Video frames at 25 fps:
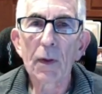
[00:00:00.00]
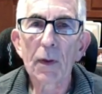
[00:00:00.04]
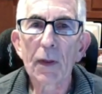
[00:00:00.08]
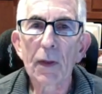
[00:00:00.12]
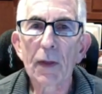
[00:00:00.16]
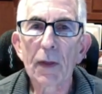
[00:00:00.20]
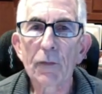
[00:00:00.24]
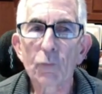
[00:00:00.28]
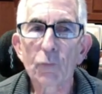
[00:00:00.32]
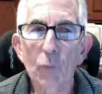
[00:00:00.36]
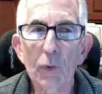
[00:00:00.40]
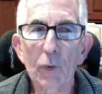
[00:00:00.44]

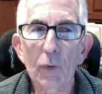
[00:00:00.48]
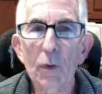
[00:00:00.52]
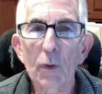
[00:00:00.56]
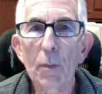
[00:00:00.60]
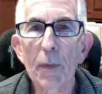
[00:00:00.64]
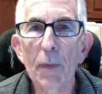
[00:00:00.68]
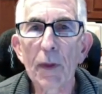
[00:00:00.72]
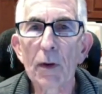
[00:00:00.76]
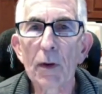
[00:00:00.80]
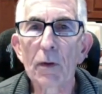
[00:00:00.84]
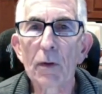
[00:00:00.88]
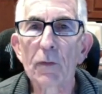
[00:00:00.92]
has really
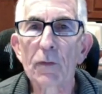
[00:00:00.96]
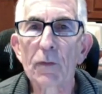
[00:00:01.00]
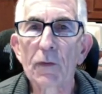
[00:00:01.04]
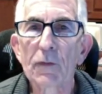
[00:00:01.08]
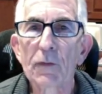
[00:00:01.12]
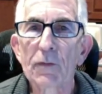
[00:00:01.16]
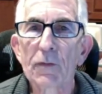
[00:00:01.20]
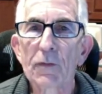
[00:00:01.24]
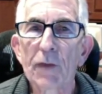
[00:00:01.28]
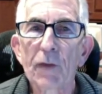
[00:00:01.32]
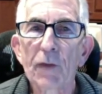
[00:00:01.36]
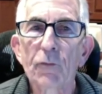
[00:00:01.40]
made it a
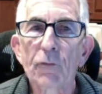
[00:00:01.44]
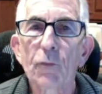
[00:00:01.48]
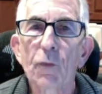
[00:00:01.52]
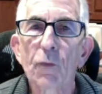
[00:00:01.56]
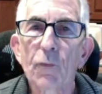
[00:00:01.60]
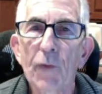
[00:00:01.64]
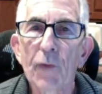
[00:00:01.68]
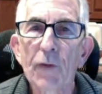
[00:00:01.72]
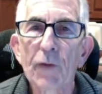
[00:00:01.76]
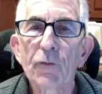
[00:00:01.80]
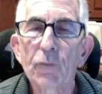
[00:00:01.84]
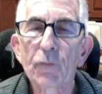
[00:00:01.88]
successful
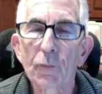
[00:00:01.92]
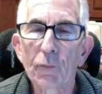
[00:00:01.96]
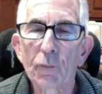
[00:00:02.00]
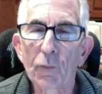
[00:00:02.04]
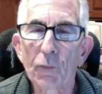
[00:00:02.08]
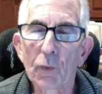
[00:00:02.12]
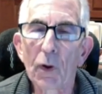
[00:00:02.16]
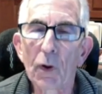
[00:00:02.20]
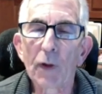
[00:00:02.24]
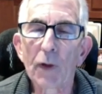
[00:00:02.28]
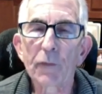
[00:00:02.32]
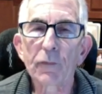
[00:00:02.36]
venture
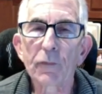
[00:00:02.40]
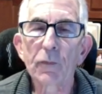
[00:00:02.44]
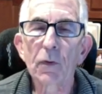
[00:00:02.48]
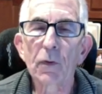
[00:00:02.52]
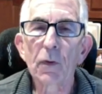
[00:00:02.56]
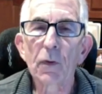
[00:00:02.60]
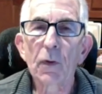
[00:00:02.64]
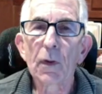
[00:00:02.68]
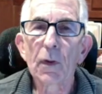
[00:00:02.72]
for us.